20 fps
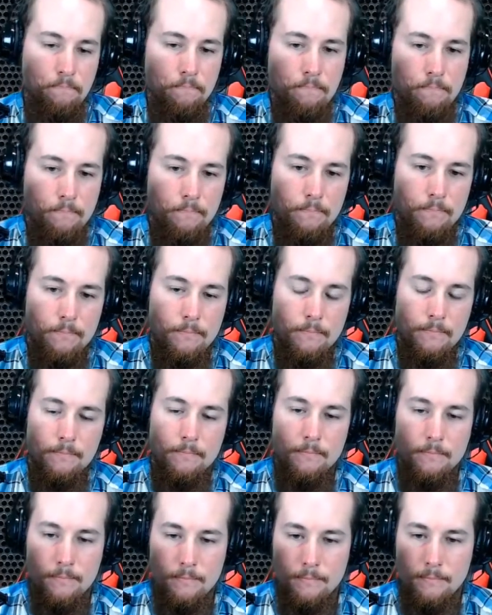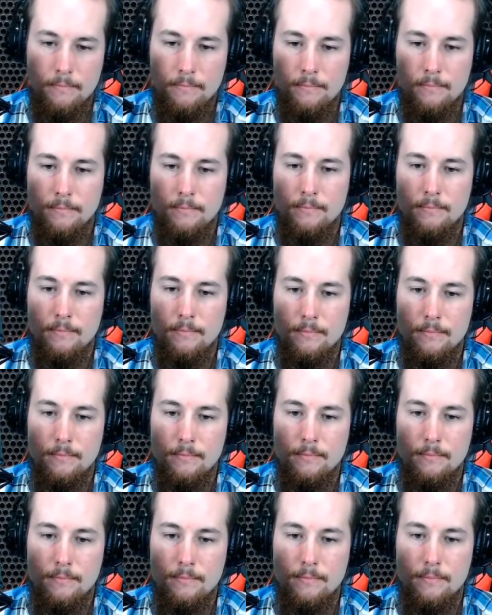
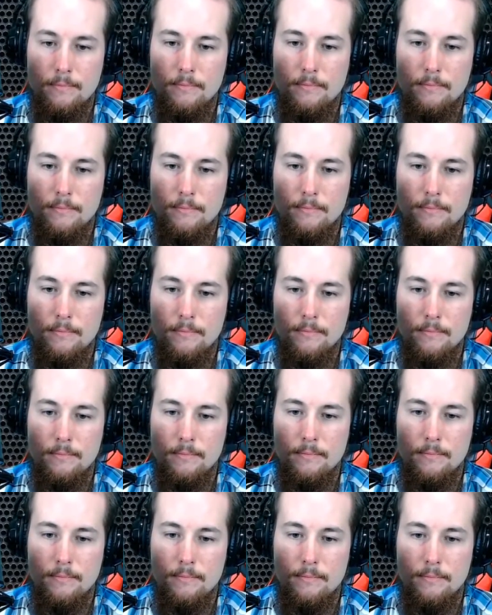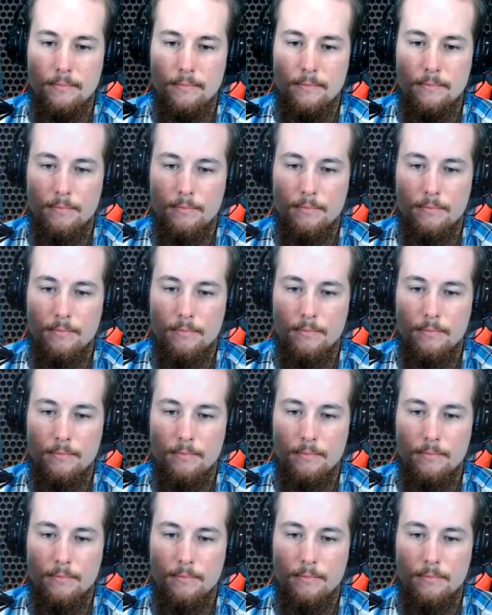Nobody speaks.